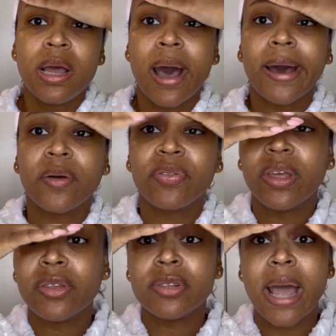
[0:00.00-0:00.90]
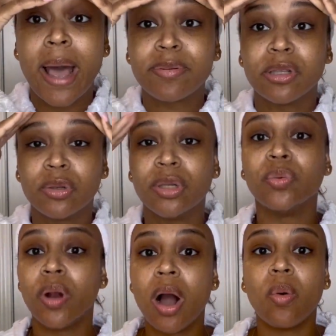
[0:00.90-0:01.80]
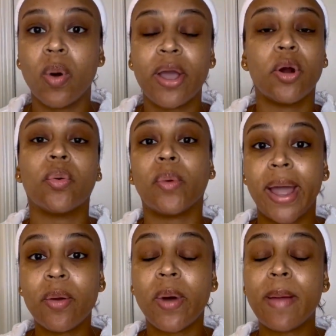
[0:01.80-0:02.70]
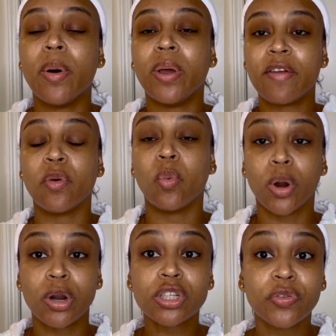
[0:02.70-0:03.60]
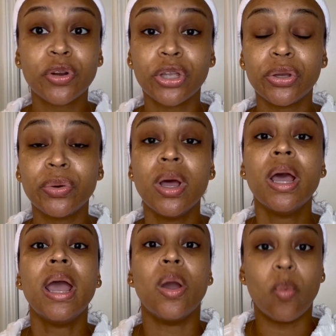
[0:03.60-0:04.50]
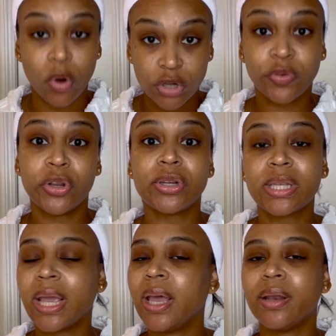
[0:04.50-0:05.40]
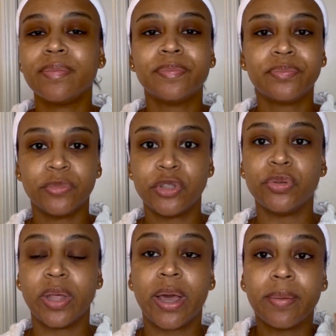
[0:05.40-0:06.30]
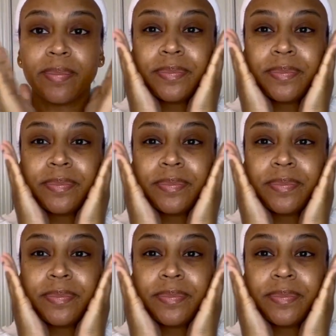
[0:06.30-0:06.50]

I don't think there's an absolutely wrong way or right way, but whatever works for you and works for your skin, do that.